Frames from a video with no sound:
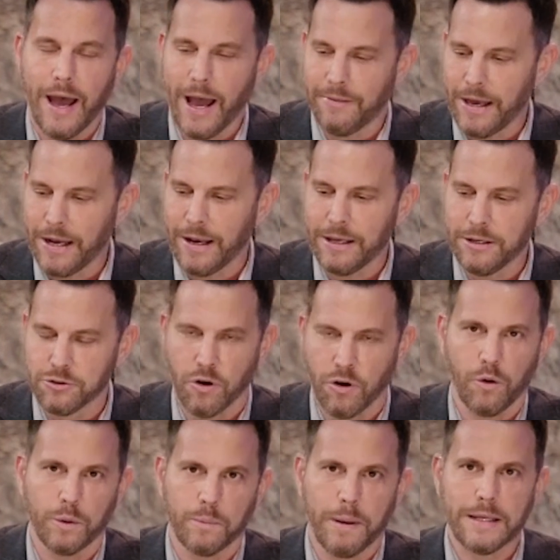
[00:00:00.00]
And then
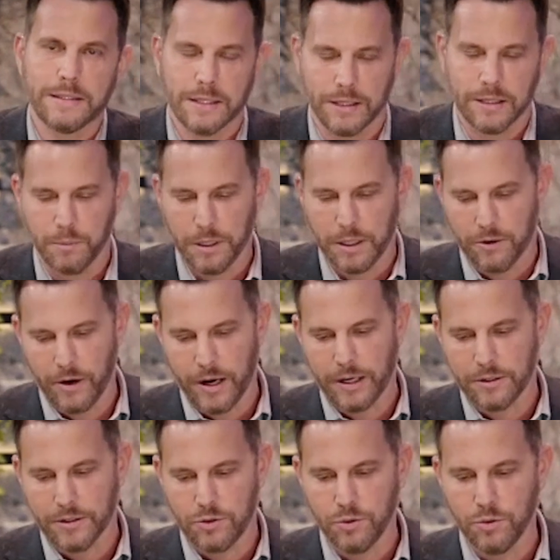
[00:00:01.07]
Israel would basically be
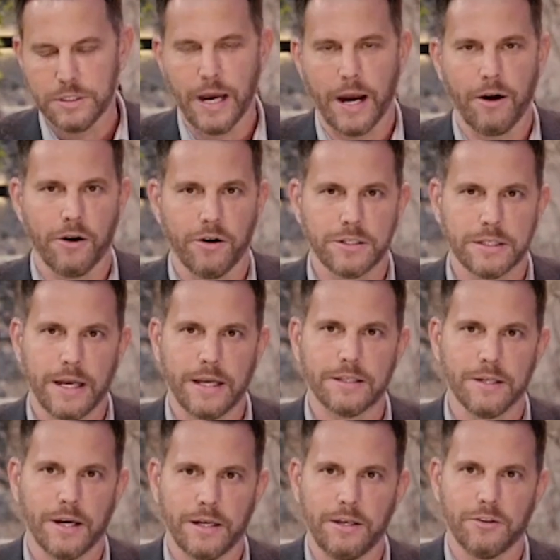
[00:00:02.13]
creating two terror
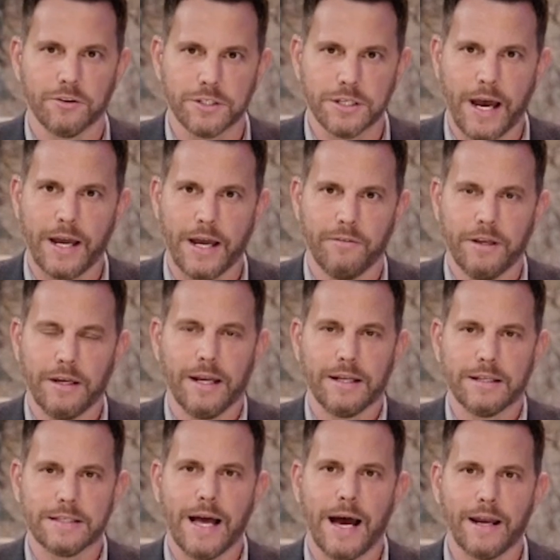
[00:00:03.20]
states on either side of it. And
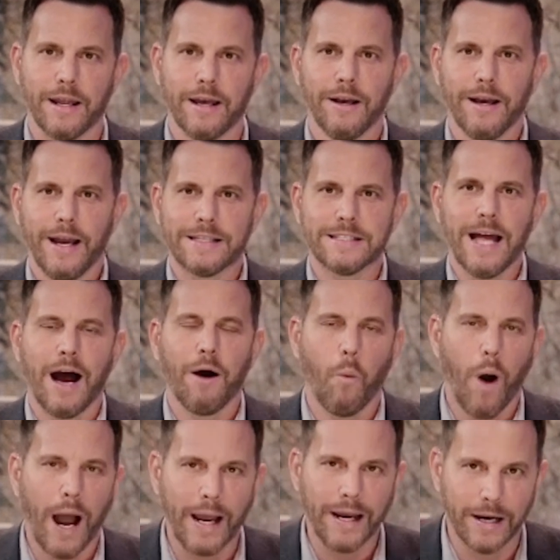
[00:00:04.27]
it's not
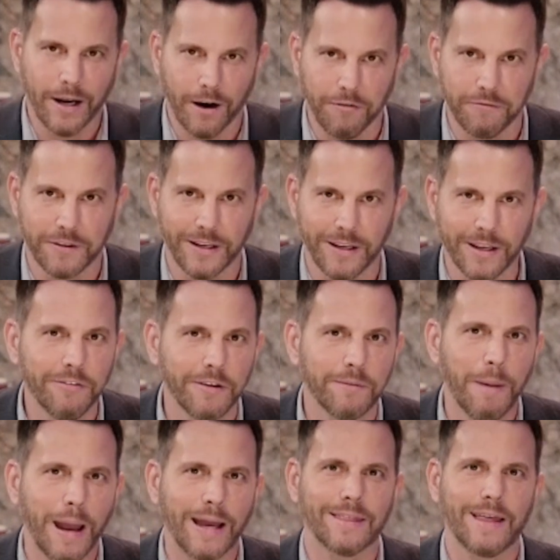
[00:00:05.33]
wide enough to even
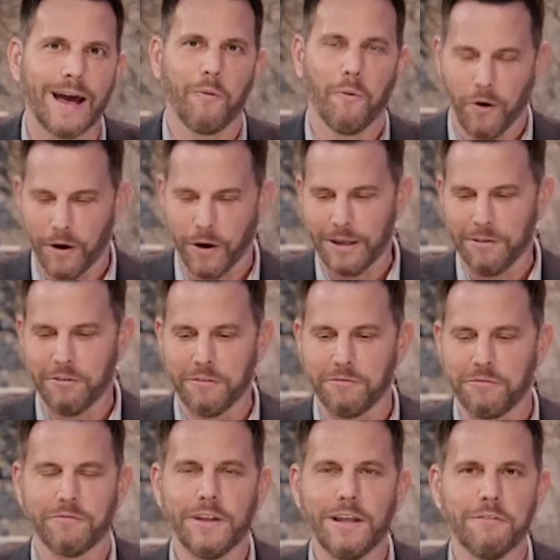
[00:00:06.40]
make that work. Even
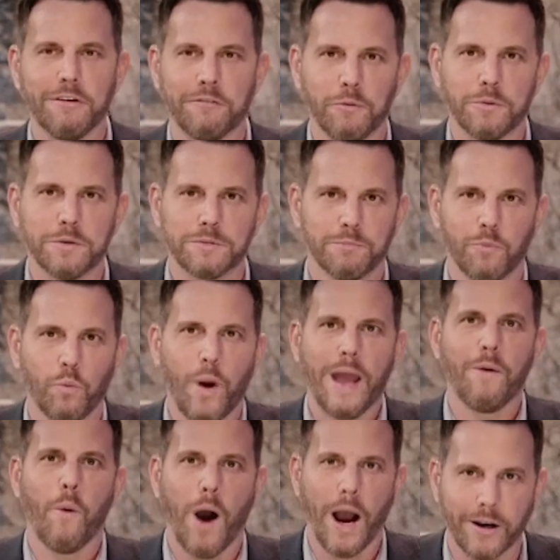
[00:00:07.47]
if it was
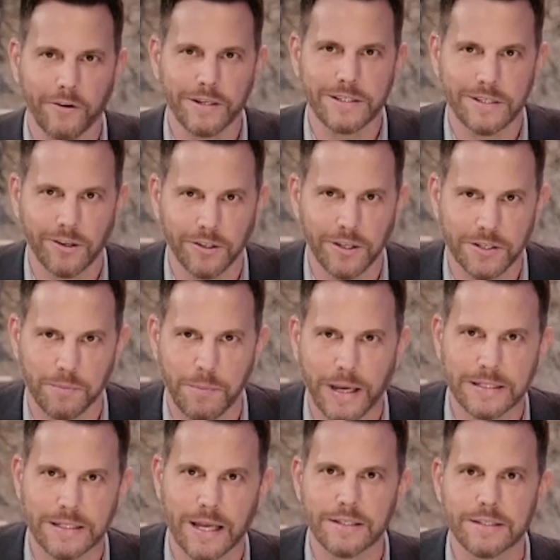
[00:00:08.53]
way wider, it still doesn't
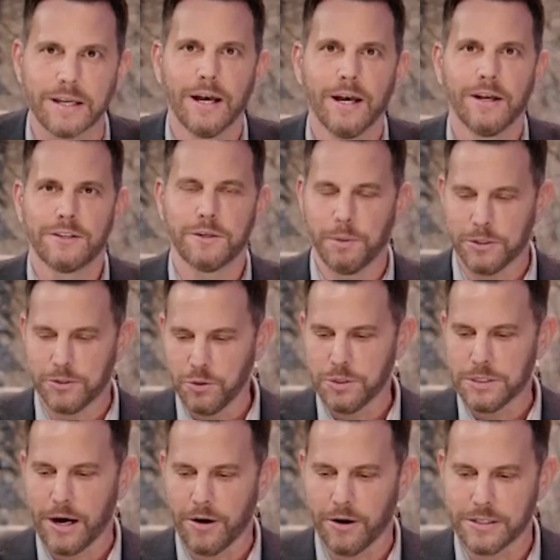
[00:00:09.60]
make sense to put two
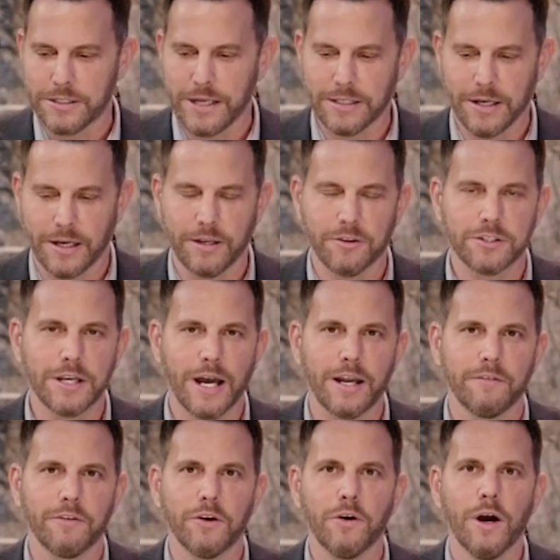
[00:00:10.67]
terror states on either
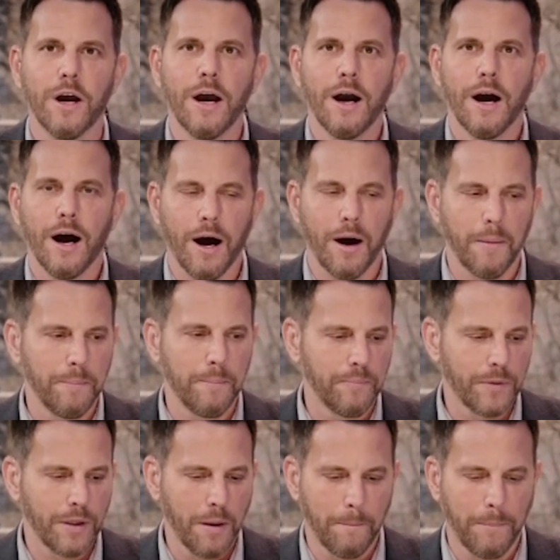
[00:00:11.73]
side of you.
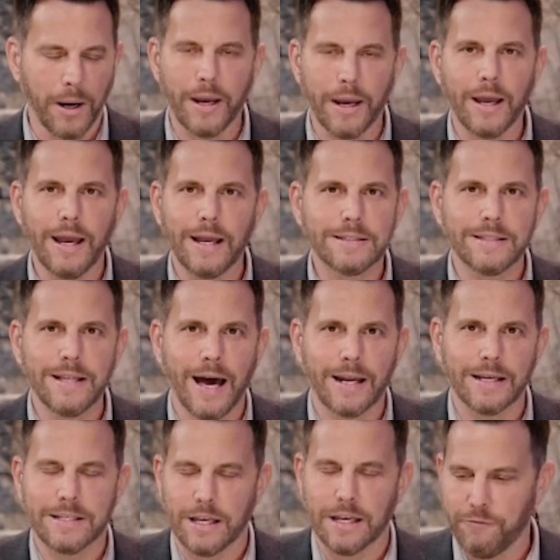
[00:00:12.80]
But it's not
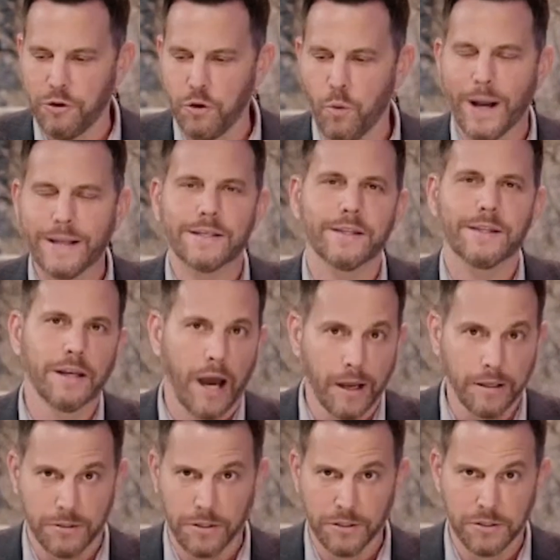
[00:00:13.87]
as if you went to the
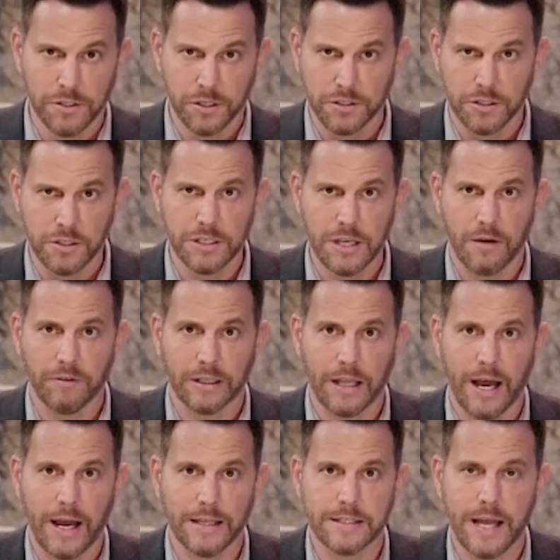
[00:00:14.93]
1967
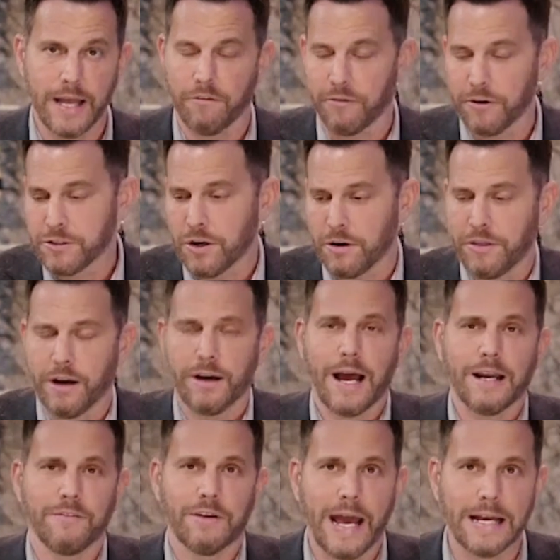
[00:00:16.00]
lines now. First off, they're
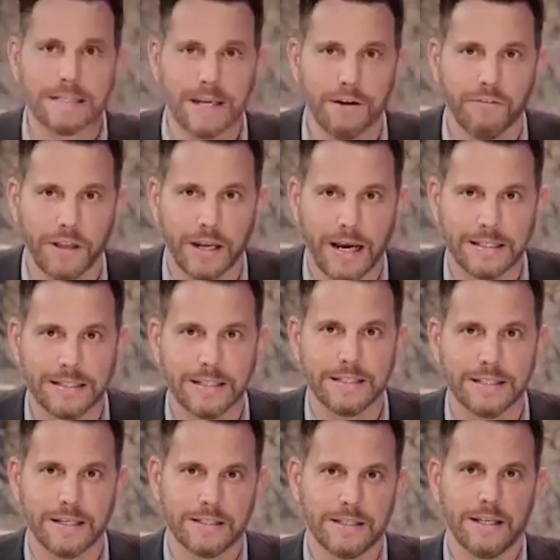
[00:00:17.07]
not even asking for the
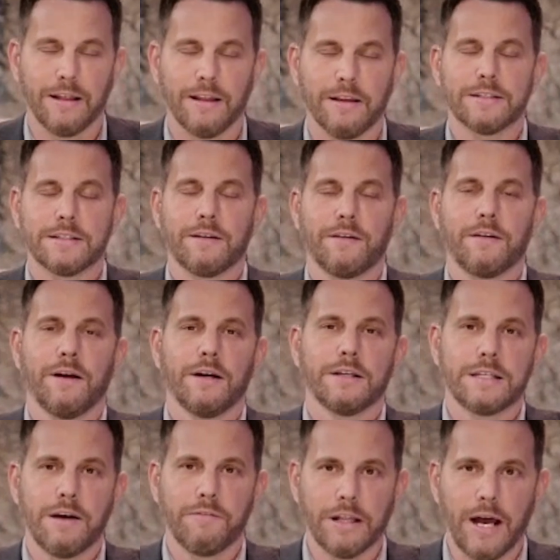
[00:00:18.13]

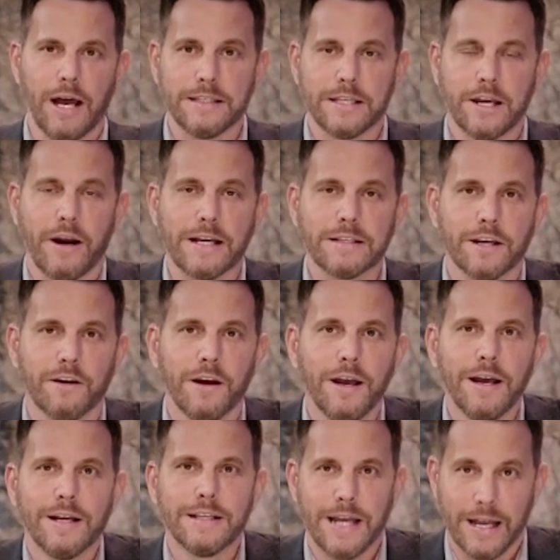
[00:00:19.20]
1967 lines. They're asking
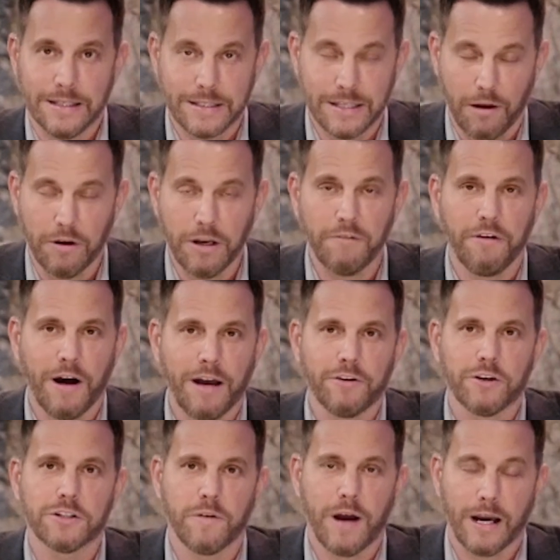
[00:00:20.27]
to end 75
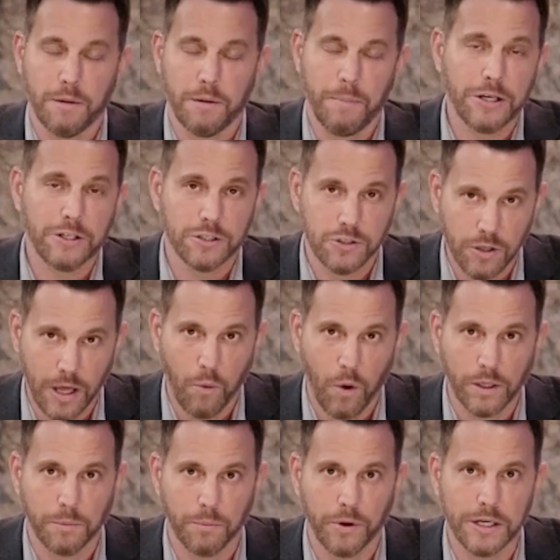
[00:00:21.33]
years of occupation. So they
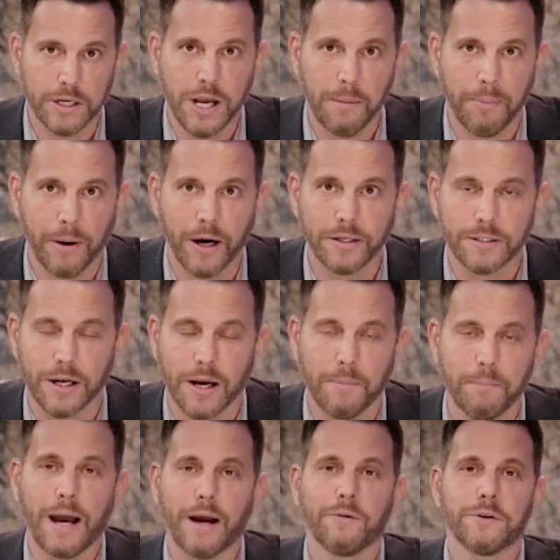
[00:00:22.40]
want the British Empire to
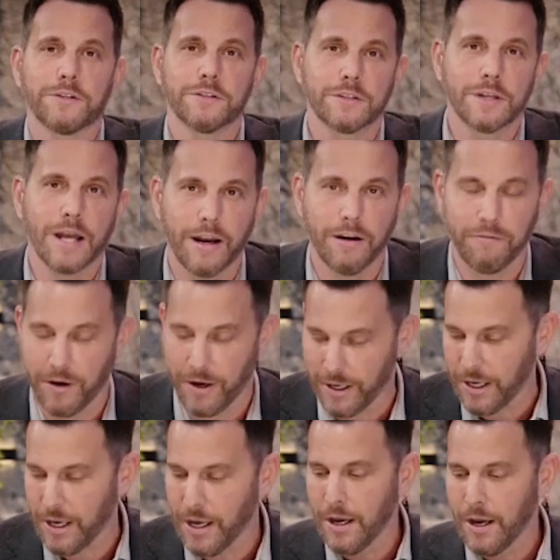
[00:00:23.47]
come back, which is kind of
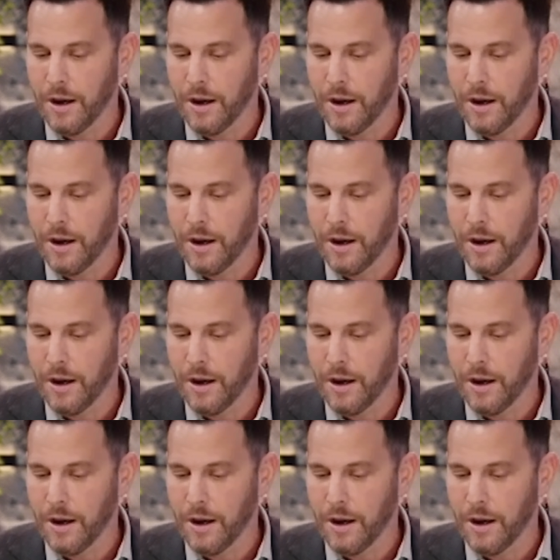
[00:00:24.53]
funny.